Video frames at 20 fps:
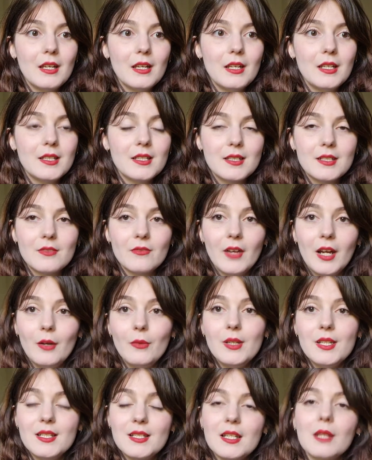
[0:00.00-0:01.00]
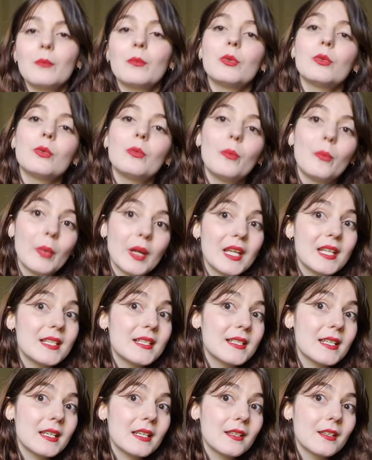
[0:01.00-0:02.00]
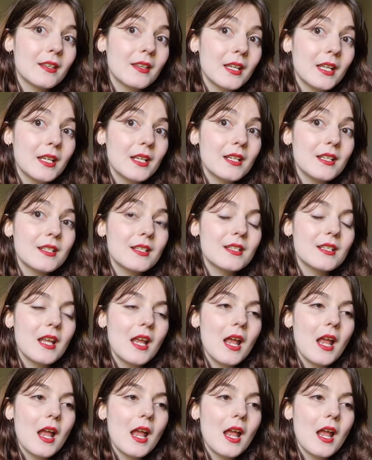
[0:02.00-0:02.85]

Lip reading: It's very simple, basic things